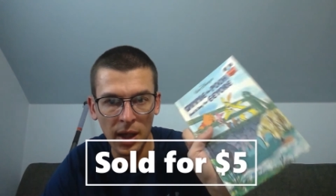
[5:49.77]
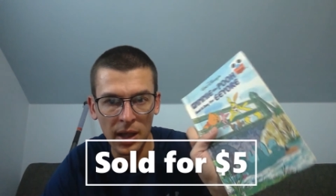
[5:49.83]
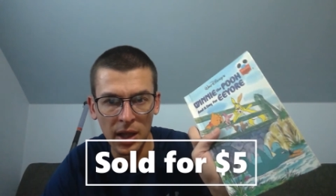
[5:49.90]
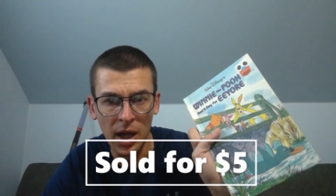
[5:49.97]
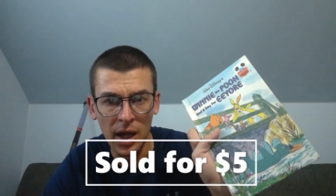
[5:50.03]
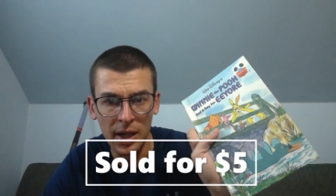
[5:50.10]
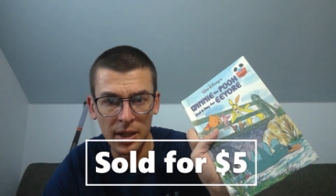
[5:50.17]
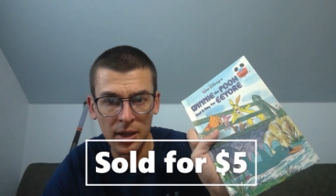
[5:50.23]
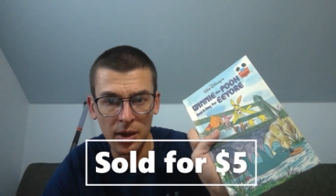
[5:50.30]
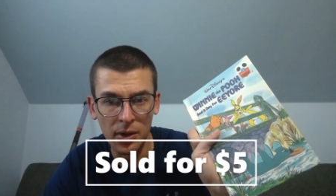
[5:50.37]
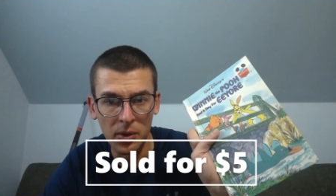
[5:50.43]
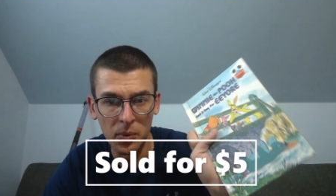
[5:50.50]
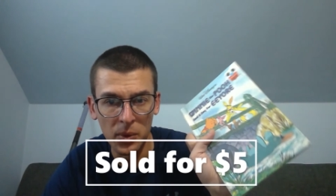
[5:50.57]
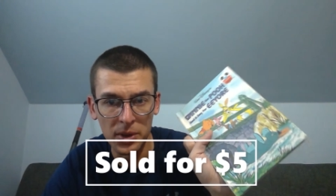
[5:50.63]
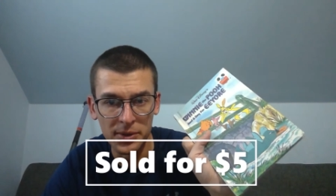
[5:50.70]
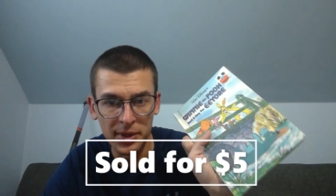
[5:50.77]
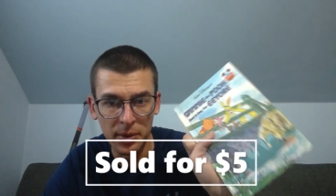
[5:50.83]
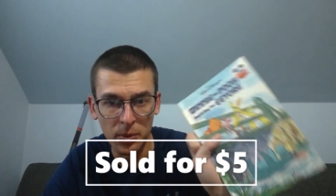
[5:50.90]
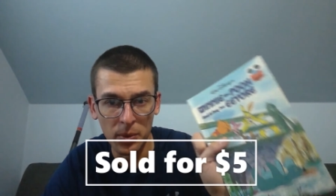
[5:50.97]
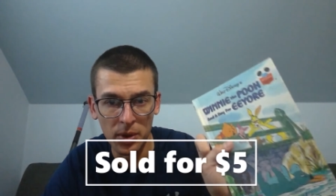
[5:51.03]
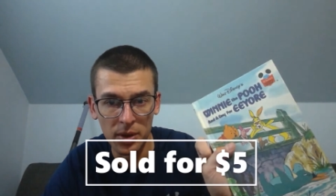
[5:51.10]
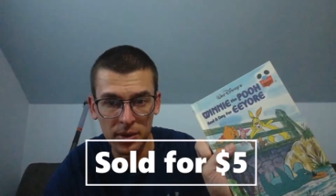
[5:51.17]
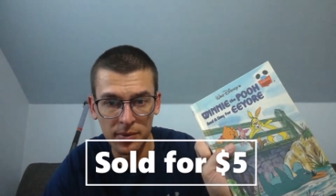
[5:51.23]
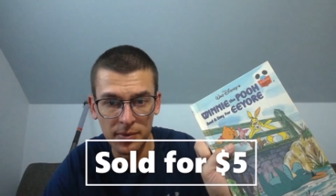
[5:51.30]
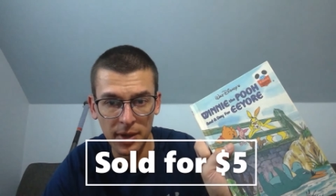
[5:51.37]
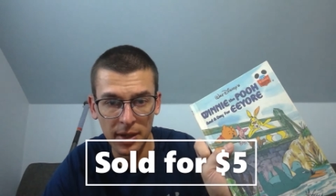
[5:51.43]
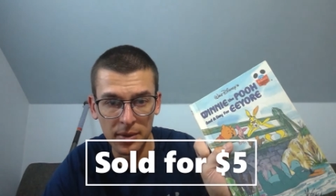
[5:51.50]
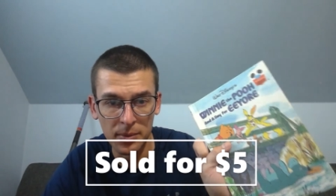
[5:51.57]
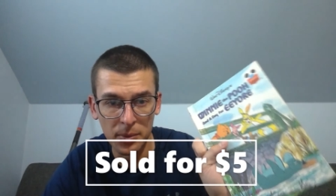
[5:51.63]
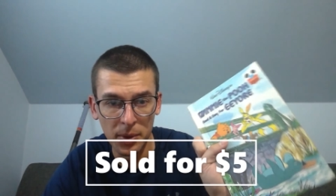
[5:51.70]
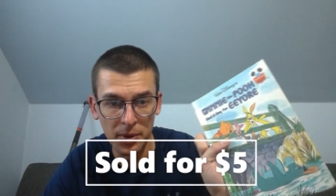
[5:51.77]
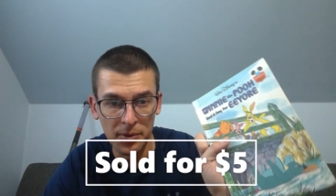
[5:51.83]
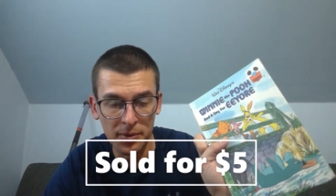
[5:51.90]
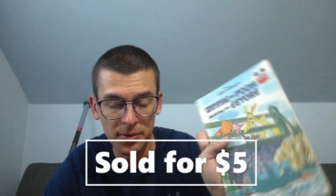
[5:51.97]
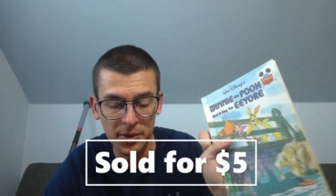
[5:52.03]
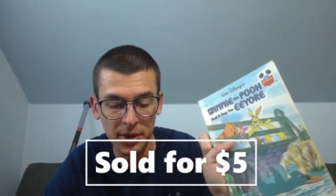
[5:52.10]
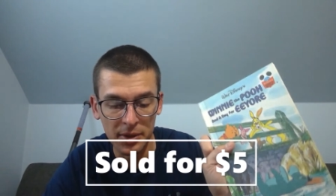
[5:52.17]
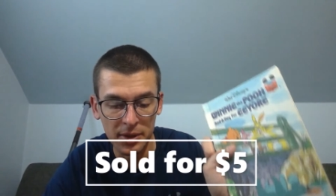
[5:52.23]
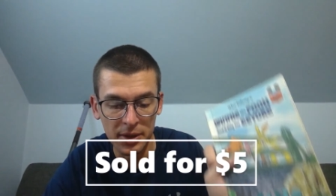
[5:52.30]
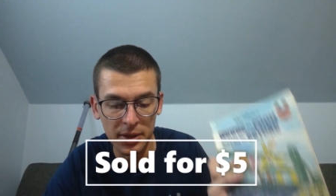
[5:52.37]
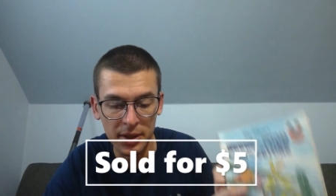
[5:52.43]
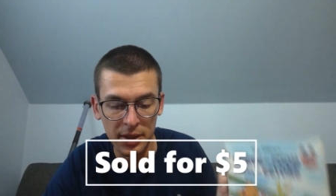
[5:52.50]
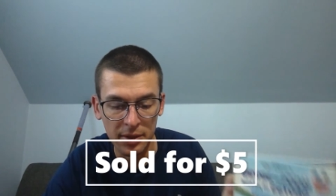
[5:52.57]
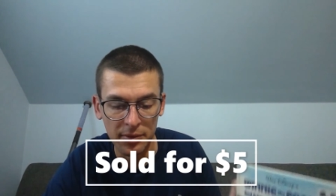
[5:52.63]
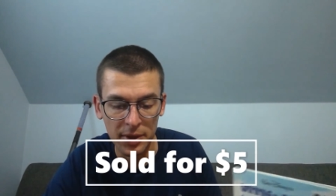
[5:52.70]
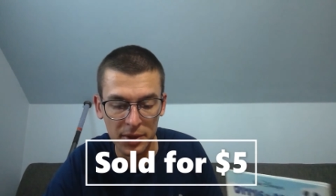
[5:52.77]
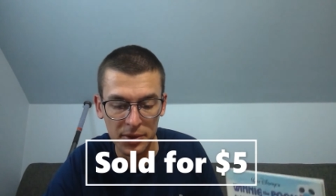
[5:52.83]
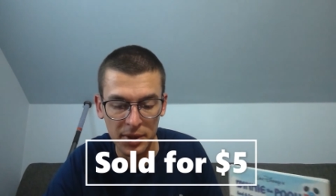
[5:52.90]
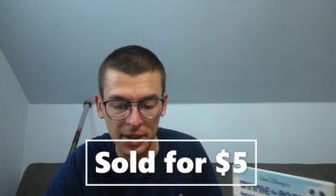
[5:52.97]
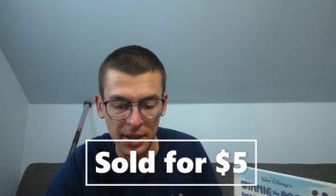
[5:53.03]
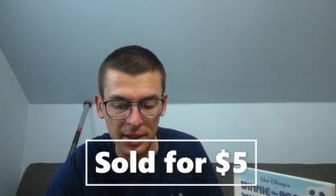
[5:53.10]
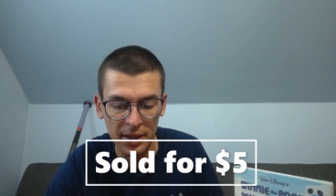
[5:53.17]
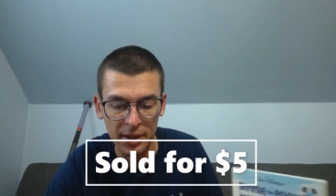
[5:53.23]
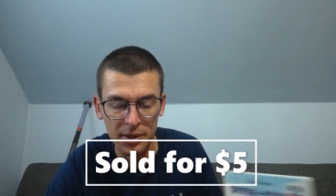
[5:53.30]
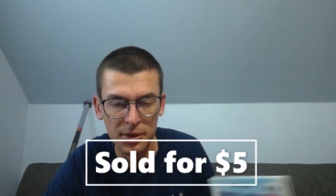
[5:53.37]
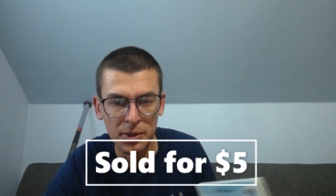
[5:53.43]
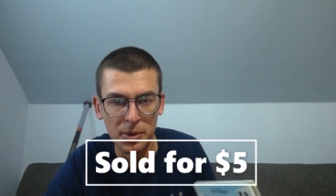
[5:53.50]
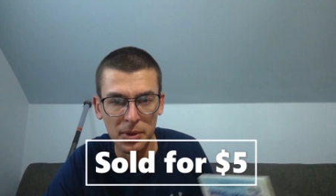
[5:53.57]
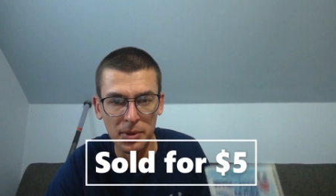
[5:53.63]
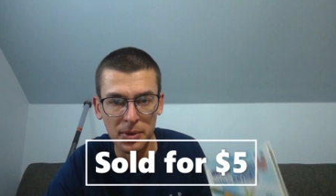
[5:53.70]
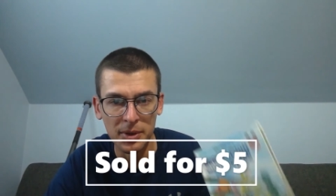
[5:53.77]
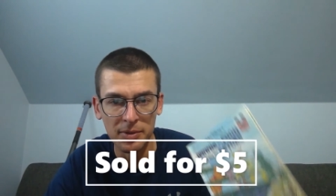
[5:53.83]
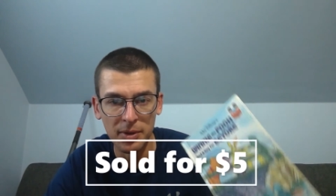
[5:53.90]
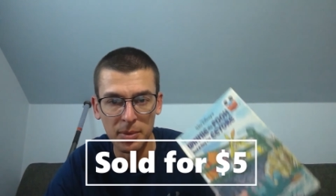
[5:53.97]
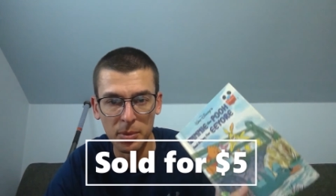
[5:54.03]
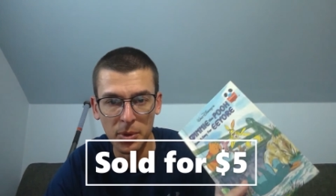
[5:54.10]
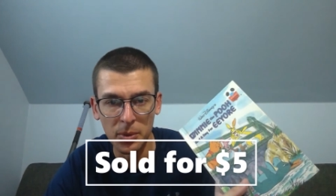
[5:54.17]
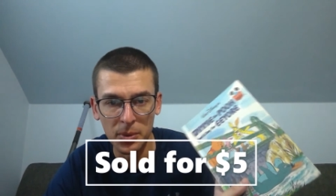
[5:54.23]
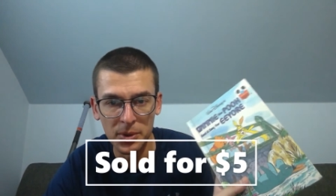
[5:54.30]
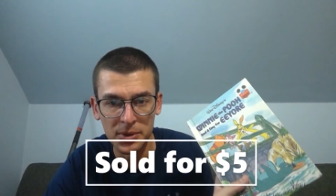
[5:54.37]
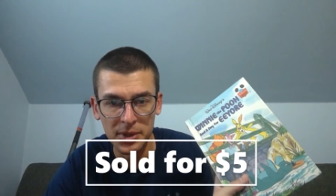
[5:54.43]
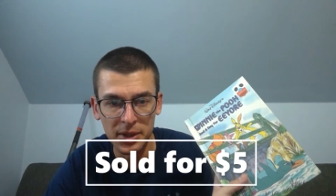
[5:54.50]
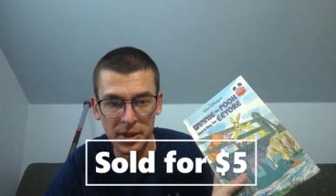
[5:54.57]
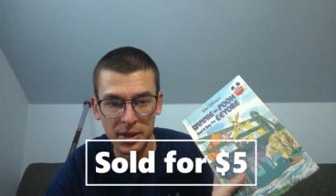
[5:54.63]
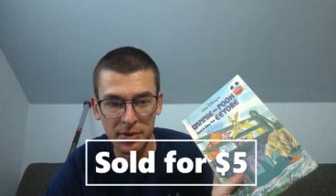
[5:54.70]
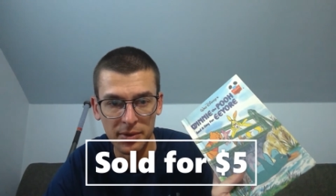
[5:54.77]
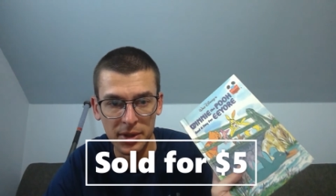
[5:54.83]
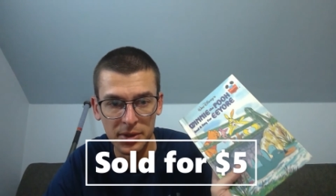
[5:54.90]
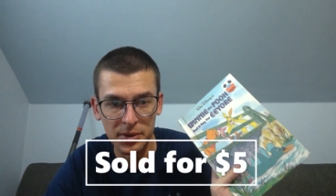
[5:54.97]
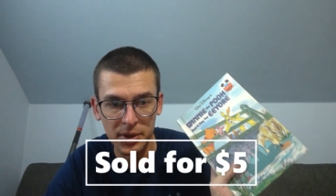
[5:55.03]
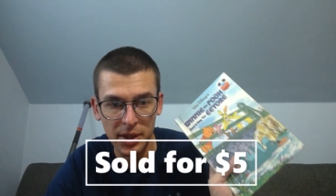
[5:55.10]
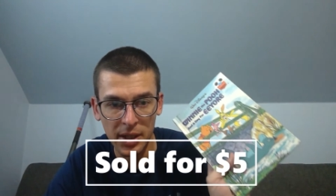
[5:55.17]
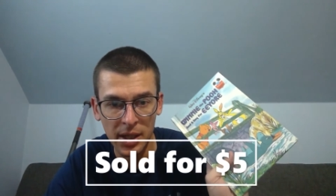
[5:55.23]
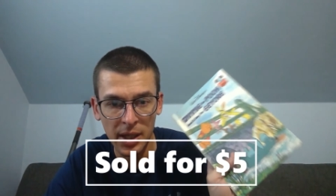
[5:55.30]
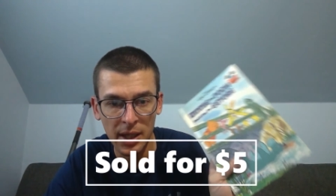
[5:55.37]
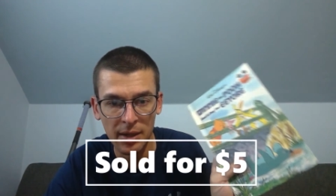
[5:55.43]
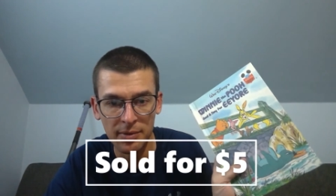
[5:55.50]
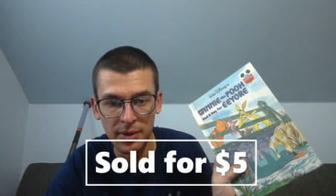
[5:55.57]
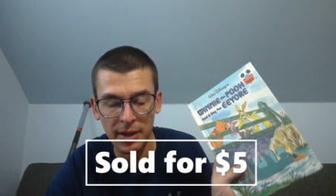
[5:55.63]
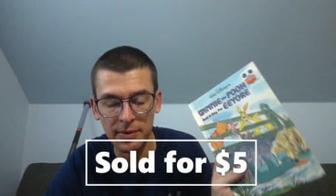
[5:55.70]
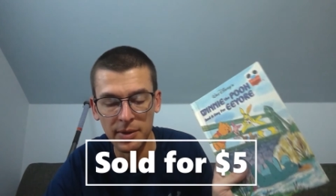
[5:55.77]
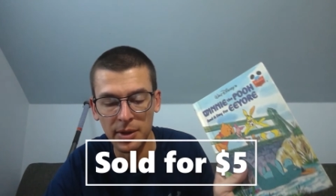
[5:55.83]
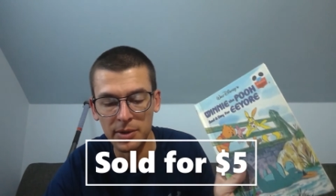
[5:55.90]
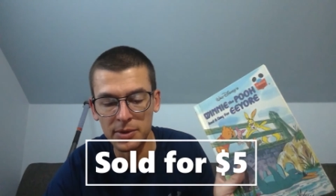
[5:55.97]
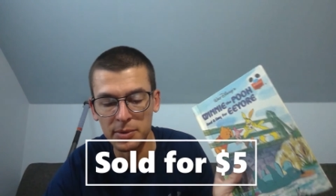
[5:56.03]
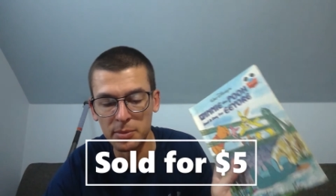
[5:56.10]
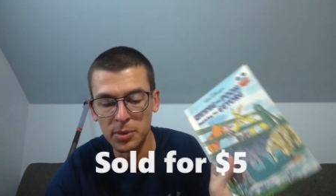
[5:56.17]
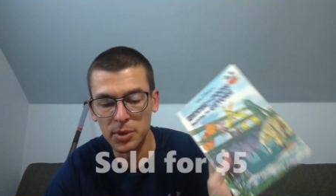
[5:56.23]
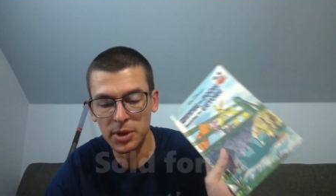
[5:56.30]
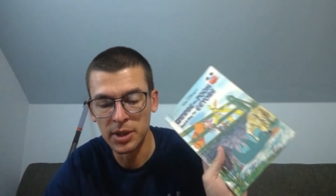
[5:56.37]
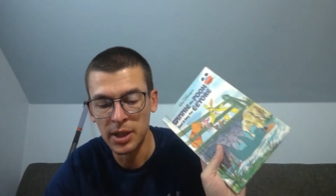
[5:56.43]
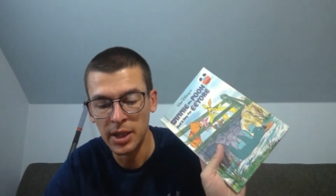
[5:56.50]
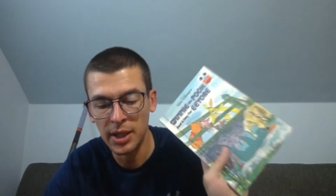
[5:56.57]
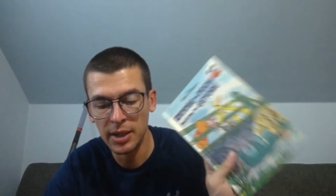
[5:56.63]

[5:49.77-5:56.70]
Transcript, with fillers: I lotted all the ones that weren't fi worth selling individually, and I think two or three of them were worth selling individually, five dollars or more.